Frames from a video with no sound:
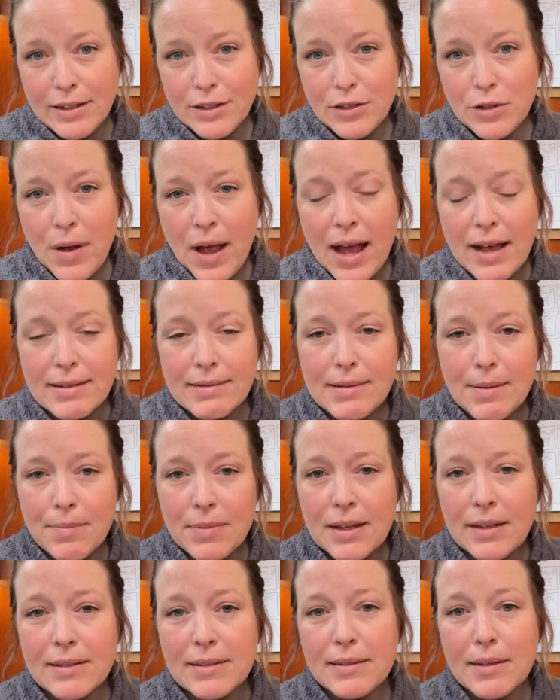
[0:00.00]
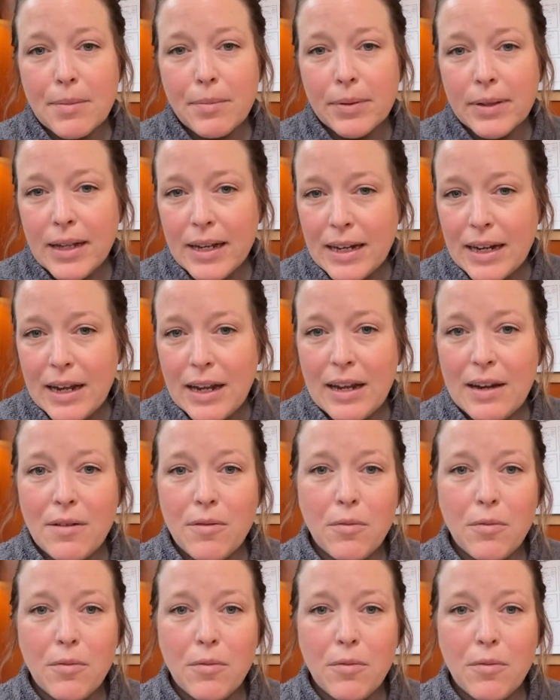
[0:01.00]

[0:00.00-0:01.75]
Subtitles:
So as something's completed,